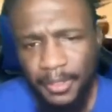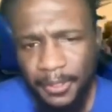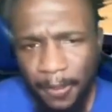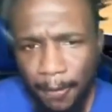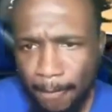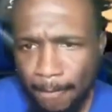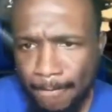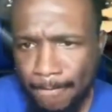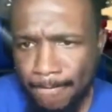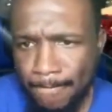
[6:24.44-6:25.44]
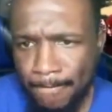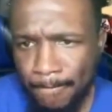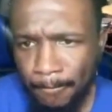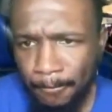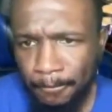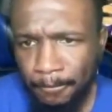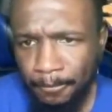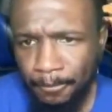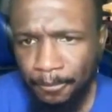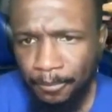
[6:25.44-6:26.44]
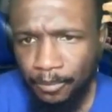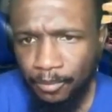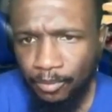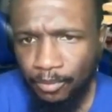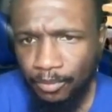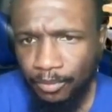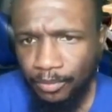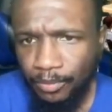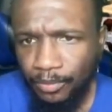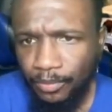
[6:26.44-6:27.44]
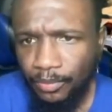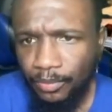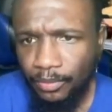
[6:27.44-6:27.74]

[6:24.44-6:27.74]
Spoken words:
No one is speaking in this clip.